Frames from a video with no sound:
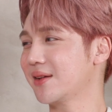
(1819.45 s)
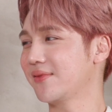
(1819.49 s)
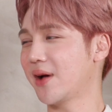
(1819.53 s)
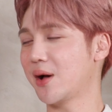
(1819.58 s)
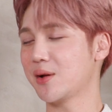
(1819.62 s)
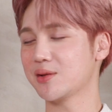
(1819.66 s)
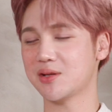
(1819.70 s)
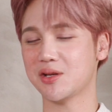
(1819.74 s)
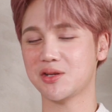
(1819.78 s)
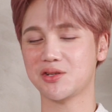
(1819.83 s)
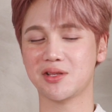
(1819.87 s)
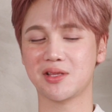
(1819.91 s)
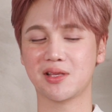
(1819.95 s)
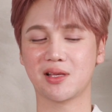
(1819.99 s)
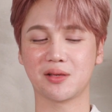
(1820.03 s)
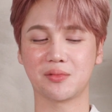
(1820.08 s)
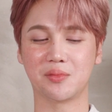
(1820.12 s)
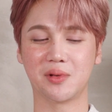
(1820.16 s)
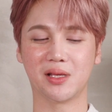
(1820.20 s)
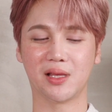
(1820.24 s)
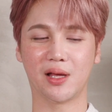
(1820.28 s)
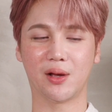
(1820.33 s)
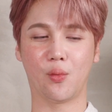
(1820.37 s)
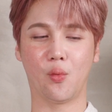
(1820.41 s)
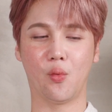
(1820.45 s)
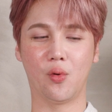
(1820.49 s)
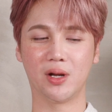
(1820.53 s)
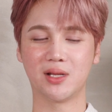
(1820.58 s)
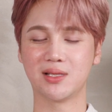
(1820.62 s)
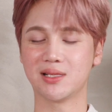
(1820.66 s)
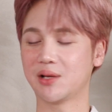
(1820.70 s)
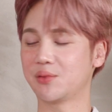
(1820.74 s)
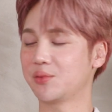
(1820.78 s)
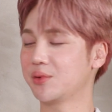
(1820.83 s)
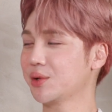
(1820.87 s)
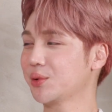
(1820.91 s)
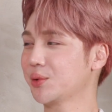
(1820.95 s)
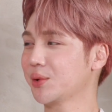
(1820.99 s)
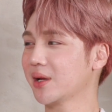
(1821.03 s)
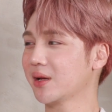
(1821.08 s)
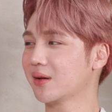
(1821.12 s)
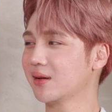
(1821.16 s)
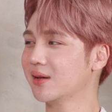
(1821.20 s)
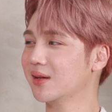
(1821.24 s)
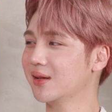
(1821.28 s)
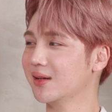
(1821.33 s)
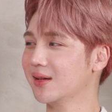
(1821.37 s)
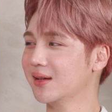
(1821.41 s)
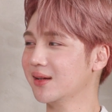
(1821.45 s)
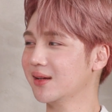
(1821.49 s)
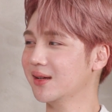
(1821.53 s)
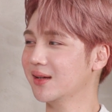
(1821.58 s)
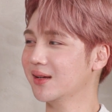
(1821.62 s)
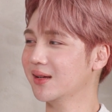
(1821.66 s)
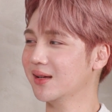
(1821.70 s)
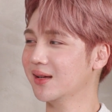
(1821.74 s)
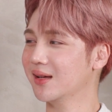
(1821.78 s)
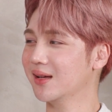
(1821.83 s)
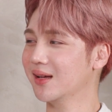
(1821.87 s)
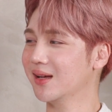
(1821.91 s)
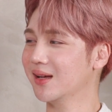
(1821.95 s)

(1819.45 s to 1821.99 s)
If I was watching, I'd be like, what is Edward doing?